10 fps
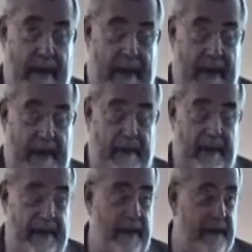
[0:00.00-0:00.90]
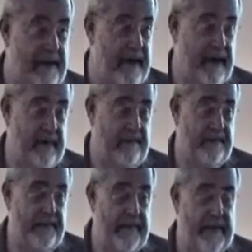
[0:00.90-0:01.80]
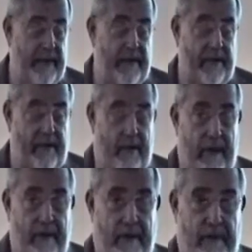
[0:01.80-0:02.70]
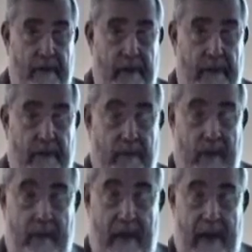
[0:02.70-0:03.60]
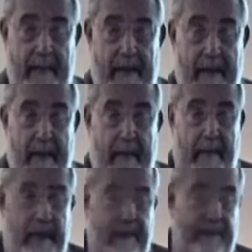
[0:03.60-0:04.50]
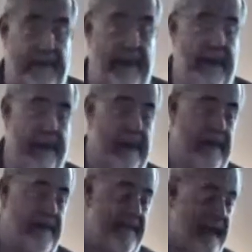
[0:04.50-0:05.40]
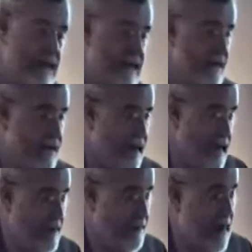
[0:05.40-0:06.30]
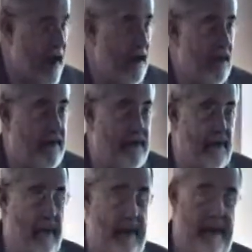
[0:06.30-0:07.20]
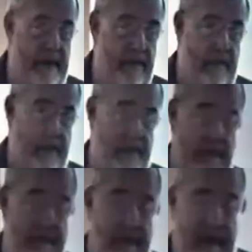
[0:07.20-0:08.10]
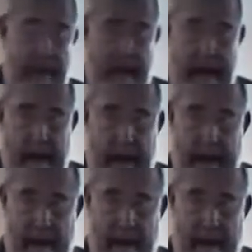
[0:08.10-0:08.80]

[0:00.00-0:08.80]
And on the other hand, here's the truckers are still a strong lobby, but the fact is you got powerful interests like